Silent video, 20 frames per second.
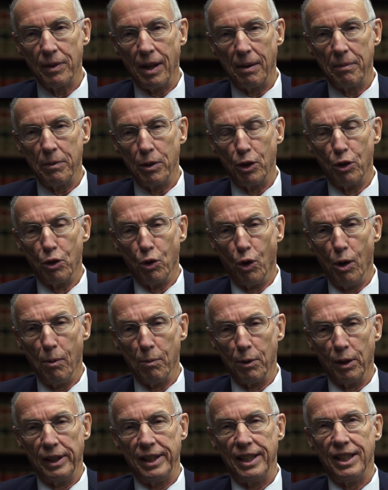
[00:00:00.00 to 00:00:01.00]
Now,
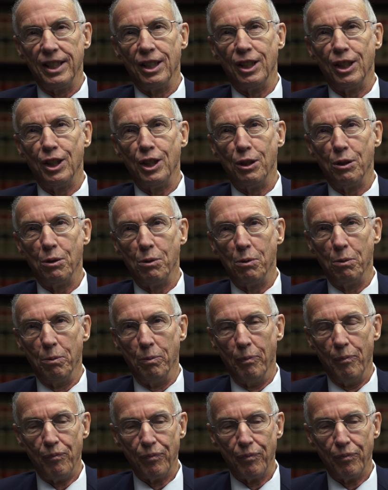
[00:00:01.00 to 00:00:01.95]
normally you